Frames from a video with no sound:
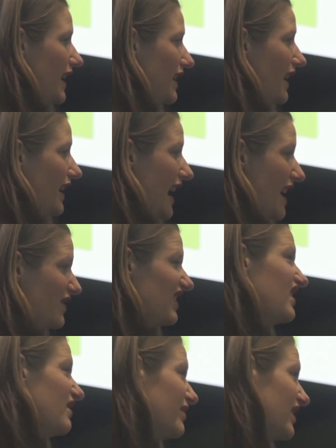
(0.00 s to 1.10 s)
and I have a
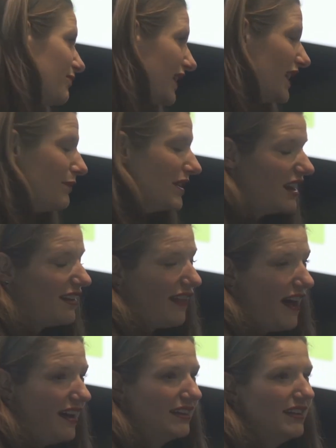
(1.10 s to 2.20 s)
little bit of money but not a
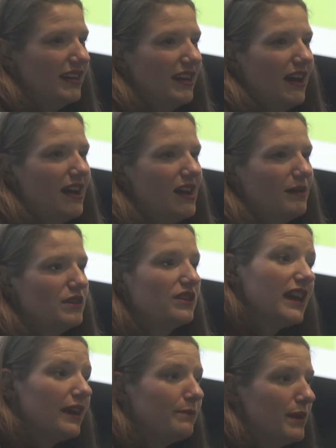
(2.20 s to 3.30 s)
lot, you
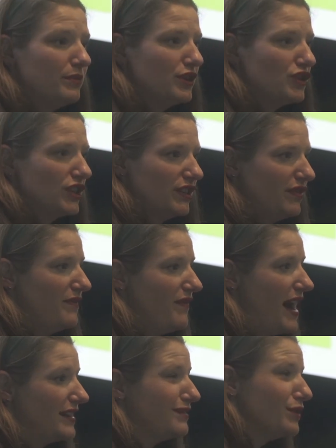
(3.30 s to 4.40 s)
can get people usually really
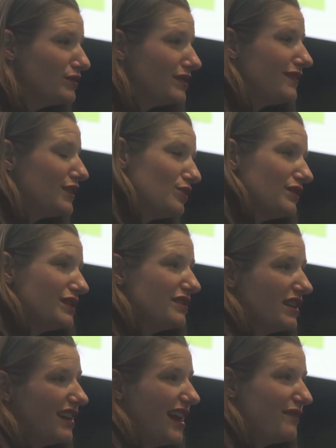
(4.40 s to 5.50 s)
fast. Most of the tools you
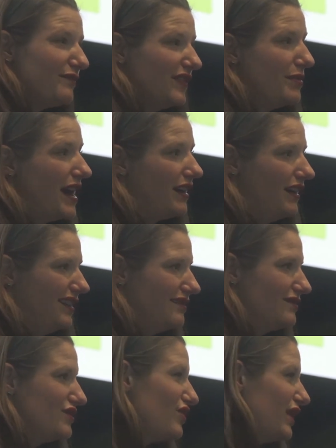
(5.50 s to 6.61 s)
can get feedback
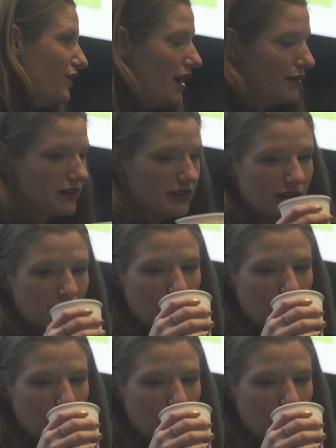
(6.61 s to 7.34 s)
in 24 hours.